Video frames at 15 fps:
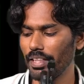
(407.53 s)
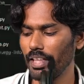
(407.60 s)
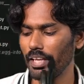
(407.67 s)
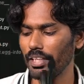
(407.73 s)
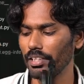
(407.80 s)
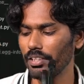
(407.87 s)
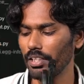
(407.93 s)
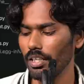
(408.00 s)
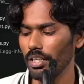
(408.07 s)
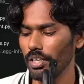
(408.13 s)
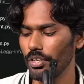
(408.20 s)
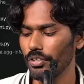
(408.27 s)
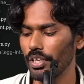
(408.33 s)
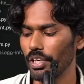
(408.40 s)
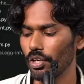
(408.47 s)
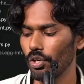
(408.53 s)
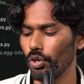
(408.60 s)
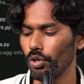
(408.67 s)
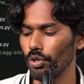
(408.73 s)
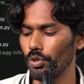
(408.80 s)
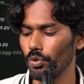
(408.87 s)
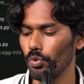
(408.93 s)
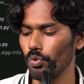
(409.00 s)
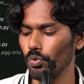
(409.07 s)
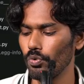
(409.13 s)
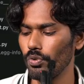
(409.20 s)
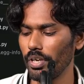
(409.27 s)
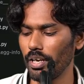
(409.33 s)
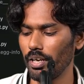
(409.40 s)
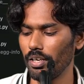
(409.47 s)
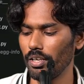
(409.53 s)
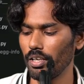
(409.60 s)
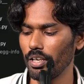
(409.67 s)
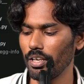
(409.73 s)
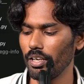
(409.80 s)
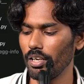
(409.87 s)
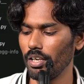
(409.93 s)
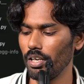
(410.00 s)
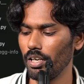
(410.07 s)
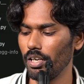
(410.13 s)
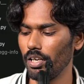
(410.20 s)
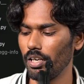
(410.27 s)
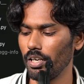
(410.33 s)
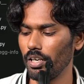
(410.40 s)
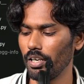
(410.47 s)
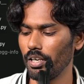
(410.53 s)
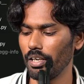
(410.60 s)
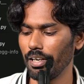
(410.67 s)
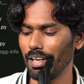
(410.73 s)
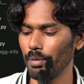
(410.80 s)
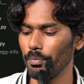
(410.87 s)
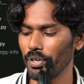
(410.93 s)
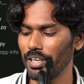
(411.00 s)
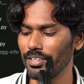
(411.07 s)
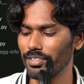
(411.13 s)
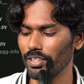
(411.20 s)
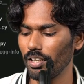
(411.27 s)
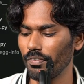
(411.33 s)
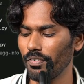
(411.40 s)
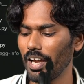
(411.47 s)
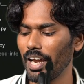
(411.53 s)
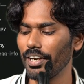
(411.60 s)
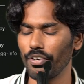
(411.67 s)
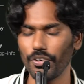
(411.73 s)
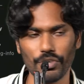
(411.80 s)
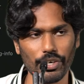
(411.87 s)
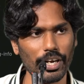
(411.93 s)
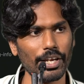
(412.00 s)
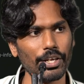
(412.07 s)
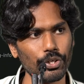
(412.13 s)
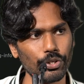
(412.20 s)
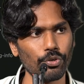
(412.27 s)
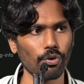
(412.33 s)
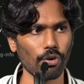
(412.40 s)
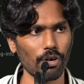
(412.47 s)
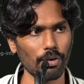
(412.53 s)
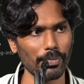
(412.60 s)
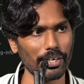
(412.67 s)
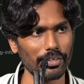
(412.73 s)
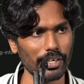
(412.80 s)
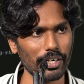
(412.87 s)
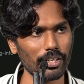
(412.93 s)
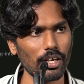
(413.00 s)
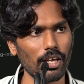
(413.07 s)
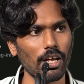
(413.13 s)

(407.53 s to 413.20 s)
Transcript: then you can go to the library itself and train your own metric,